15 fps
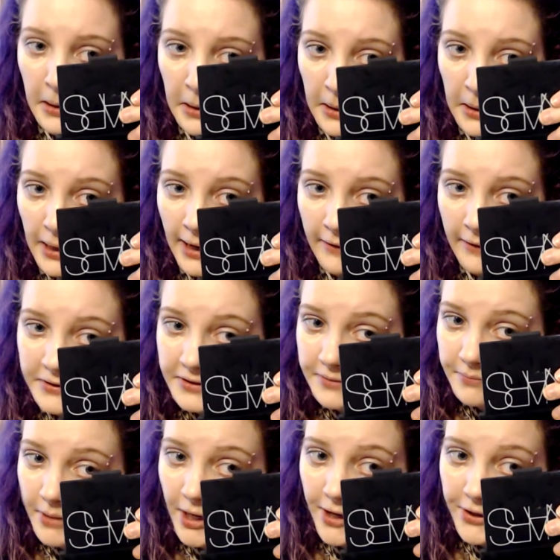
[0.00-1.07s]
I have a
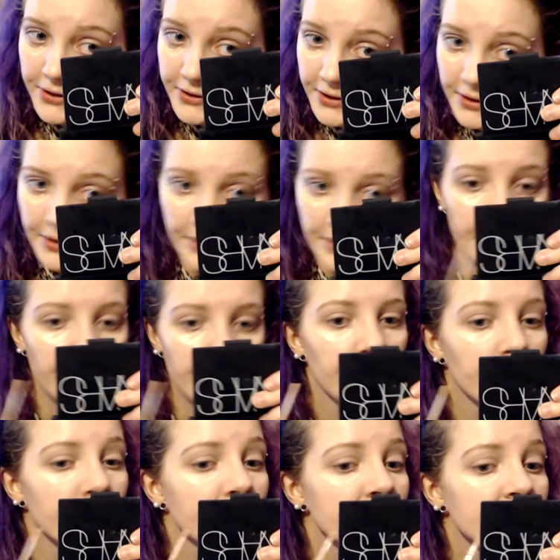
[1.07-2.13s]
spot or two.
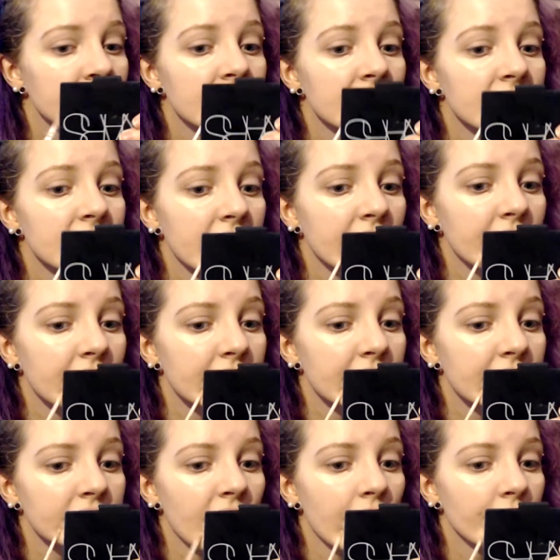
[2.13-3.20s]
This concealer
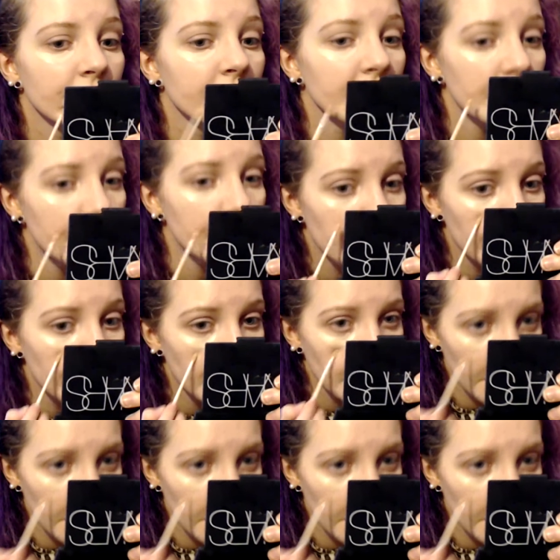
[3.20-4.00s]
is so good.